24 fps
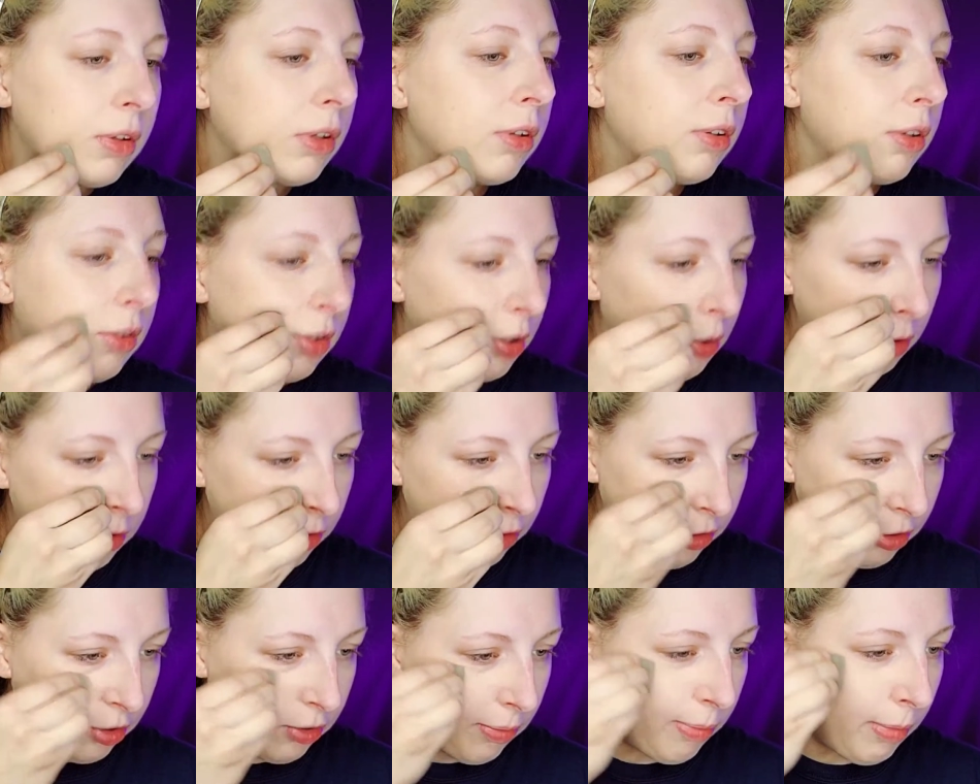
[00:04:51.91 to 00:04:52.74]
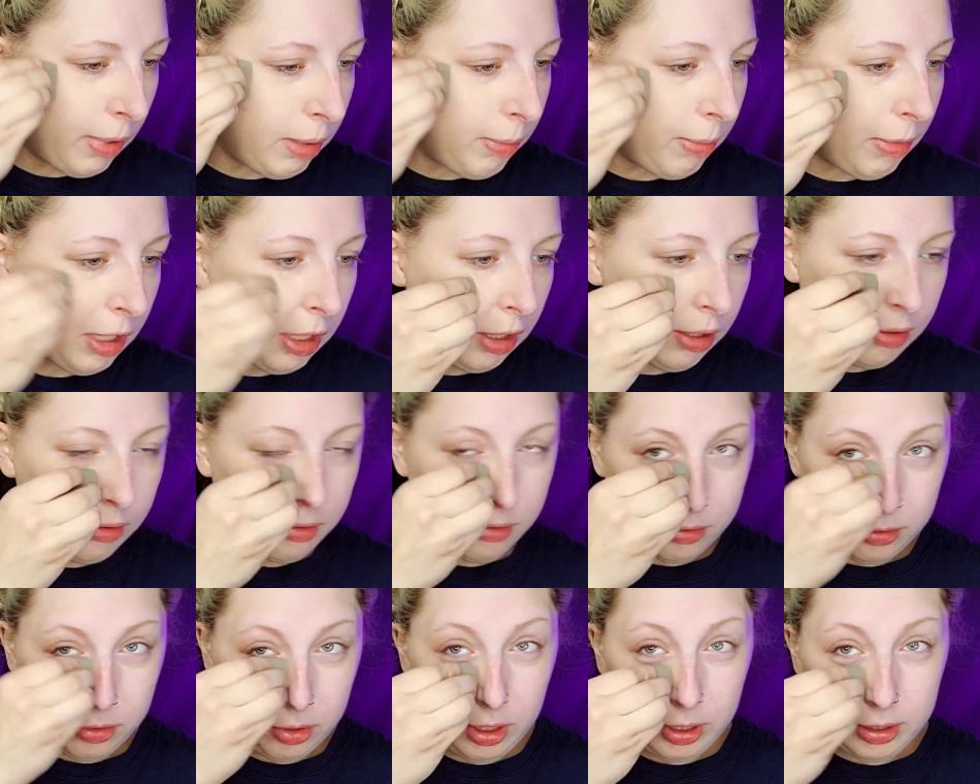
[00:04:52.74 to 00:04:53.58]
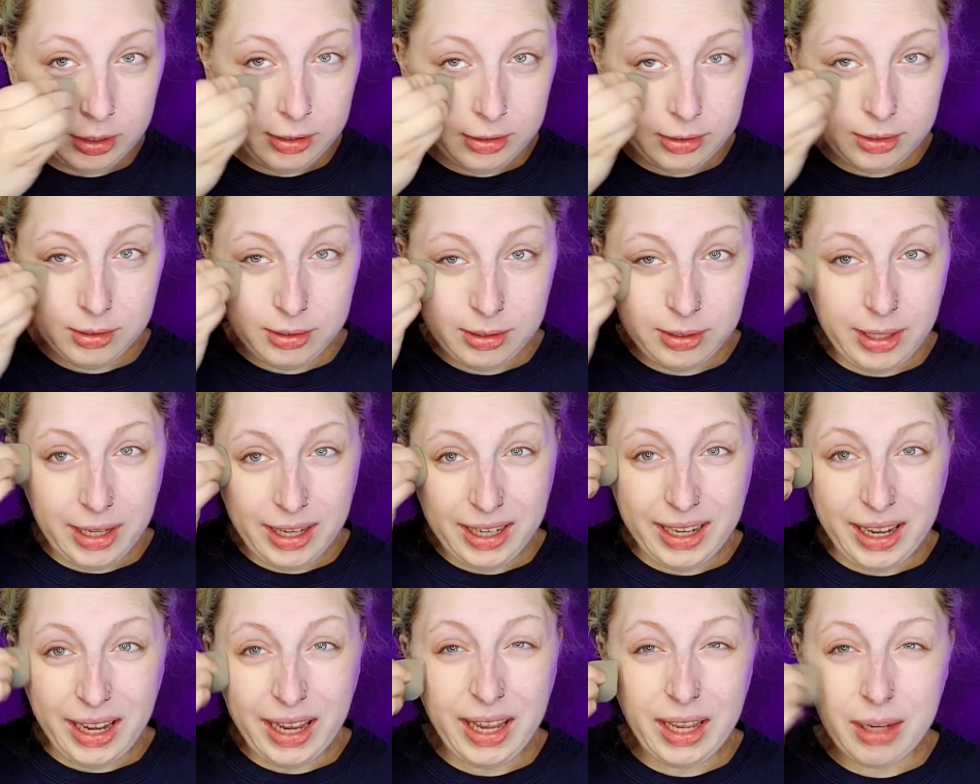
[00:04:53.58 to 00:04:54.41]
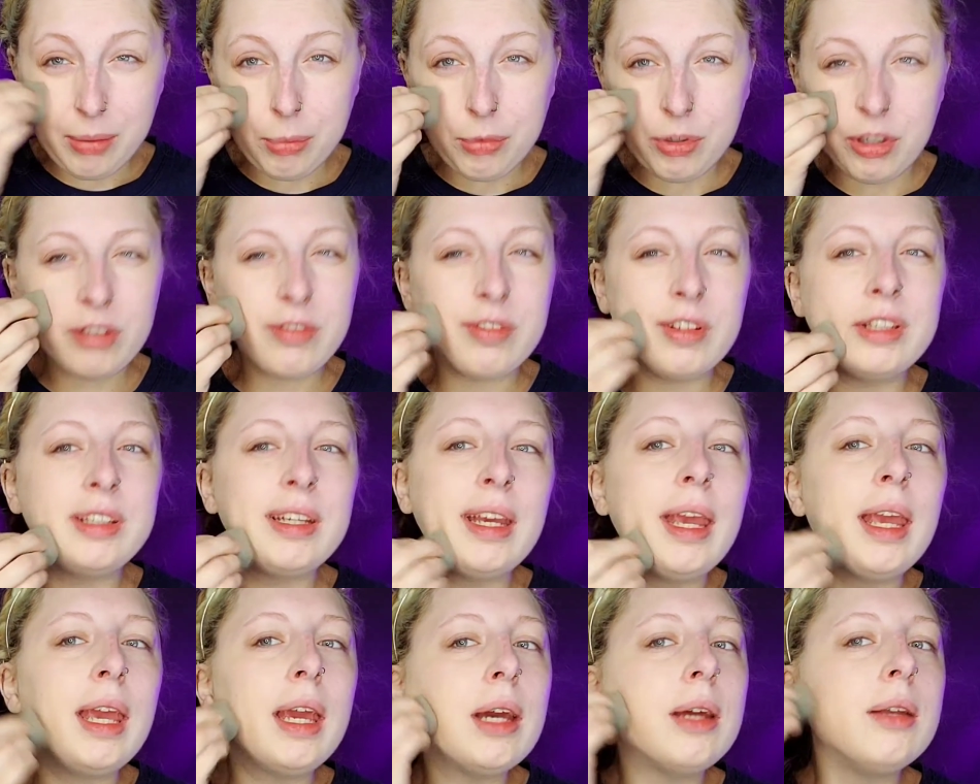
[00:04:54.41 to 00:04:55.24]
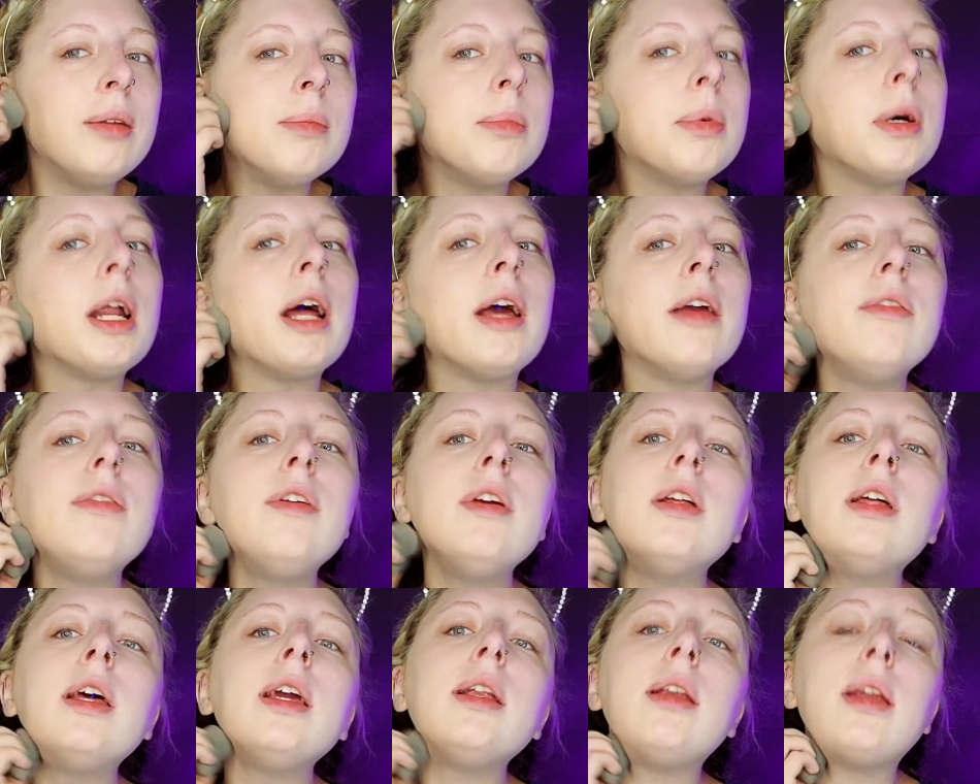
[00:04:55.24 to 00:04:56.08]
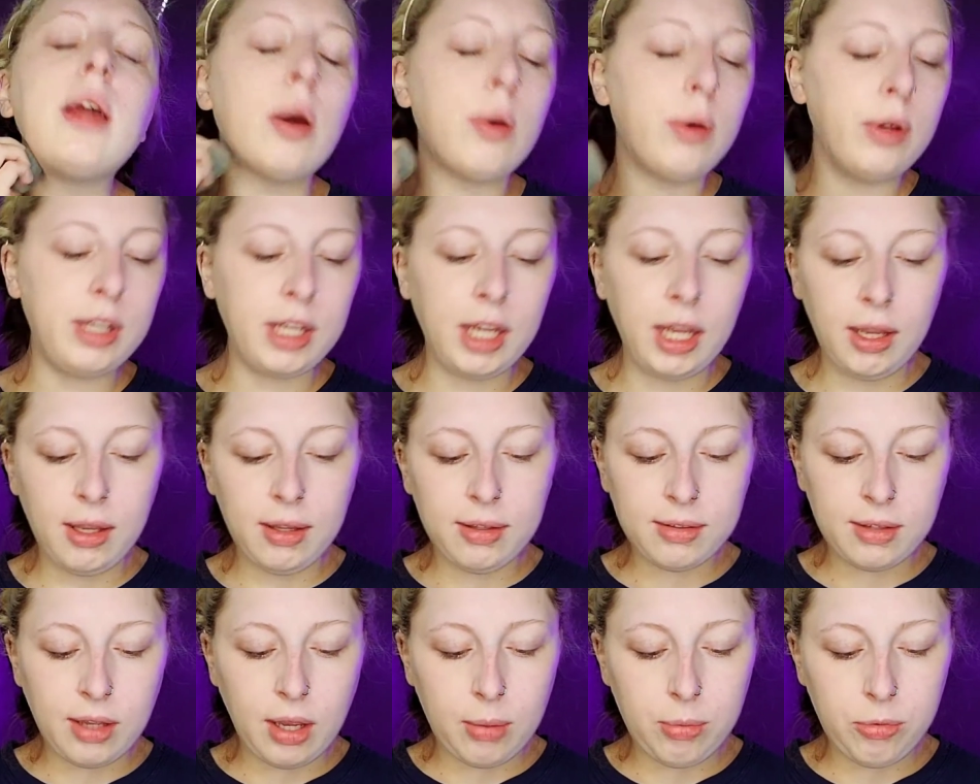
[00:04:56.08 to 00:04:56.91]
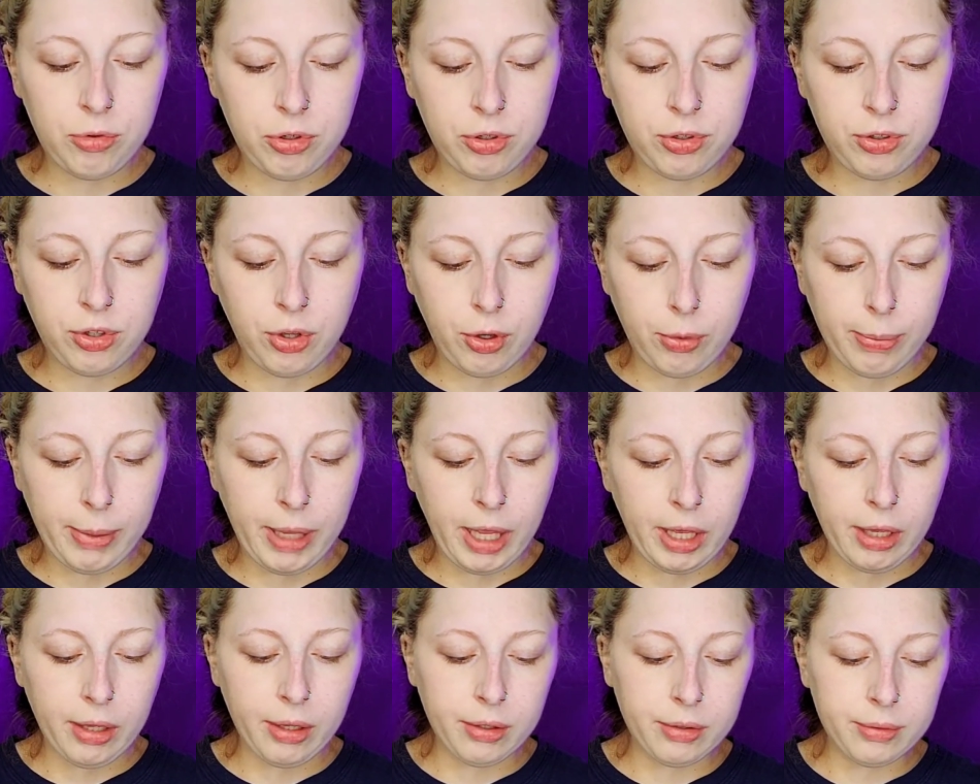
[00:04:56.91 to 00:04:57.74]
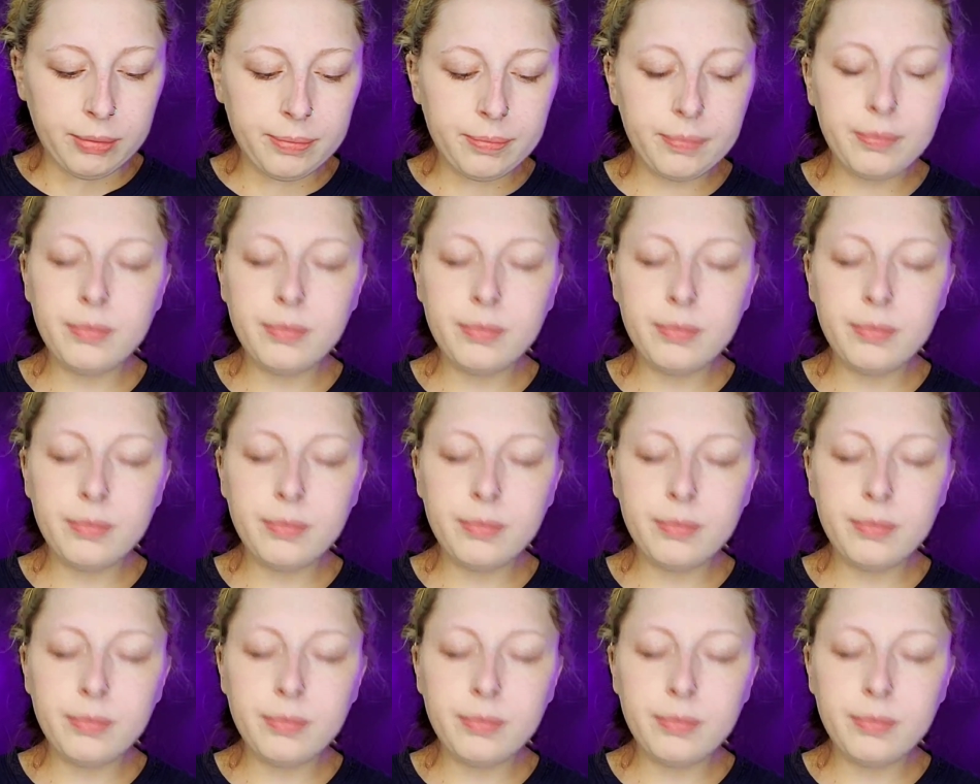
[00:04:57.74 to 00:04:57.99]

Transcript: so it just made me look like I had more of a tan. But I feel like nowadays I'm just so pale